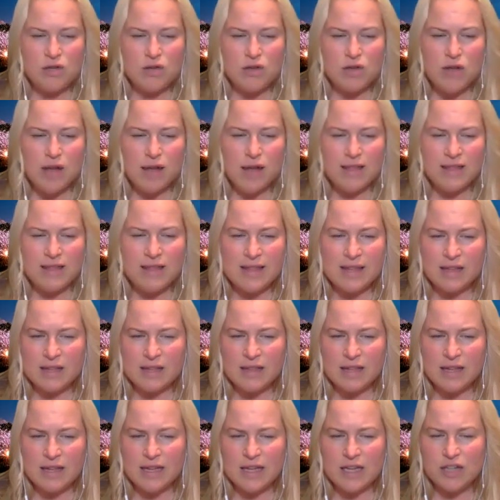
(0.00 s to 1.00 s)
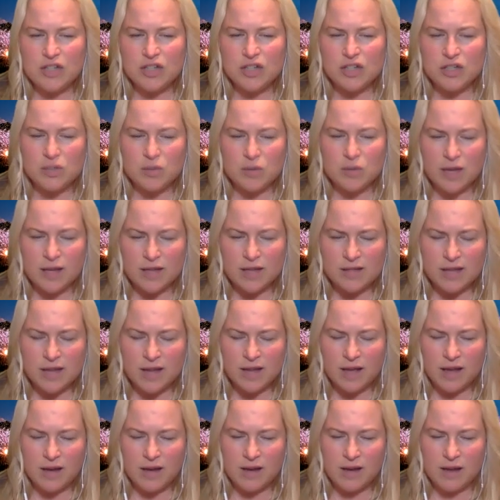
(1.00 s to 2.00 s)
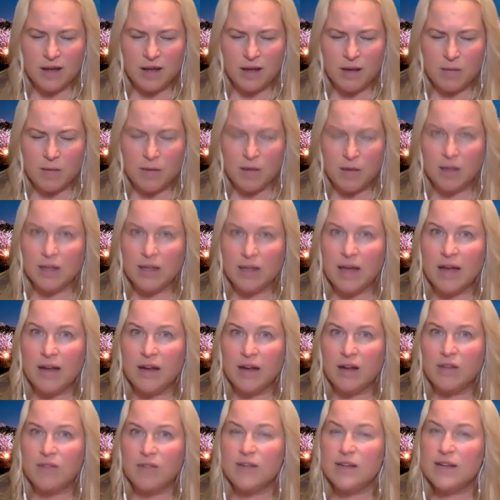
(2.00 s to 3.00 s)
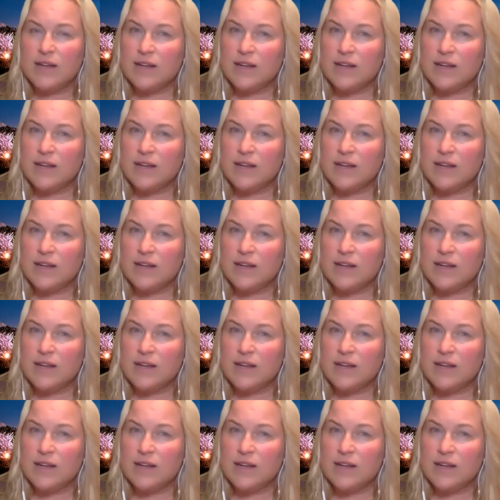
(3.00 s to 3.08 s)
I think that he just has had a lot of